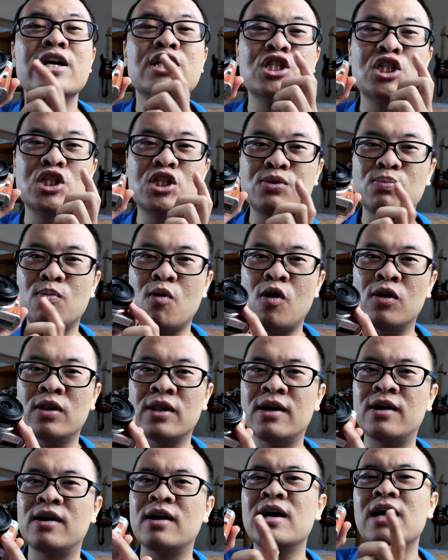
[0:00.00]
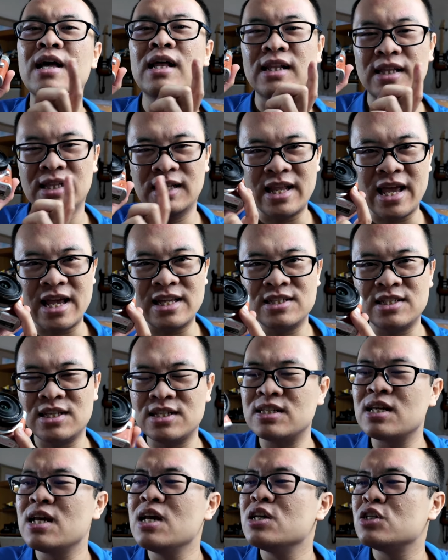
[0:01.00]
smaller
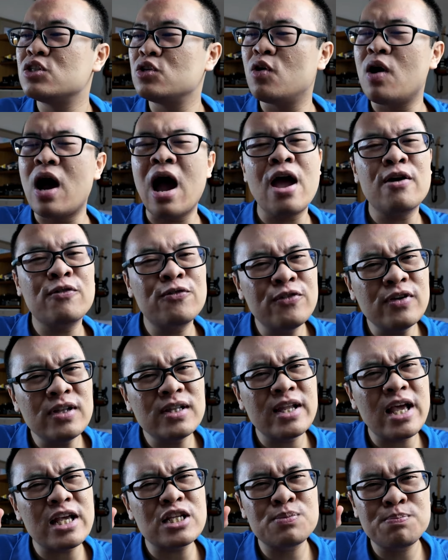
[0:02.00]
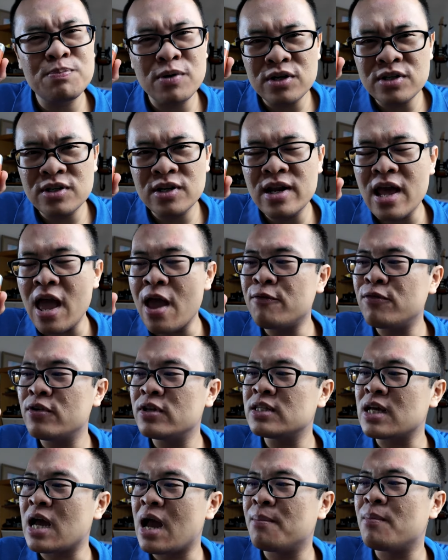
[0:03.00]
lenses. So I feel less burden every
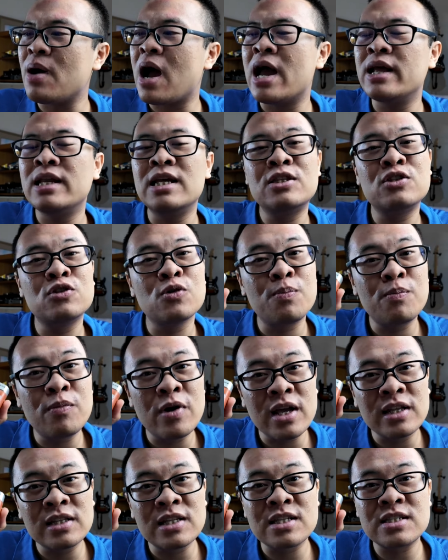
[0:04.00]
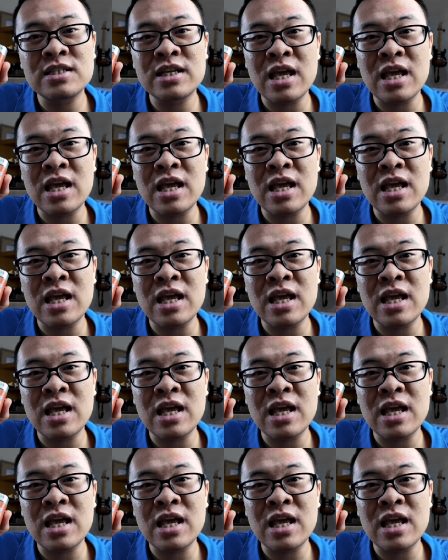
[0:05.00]
time I need to bring this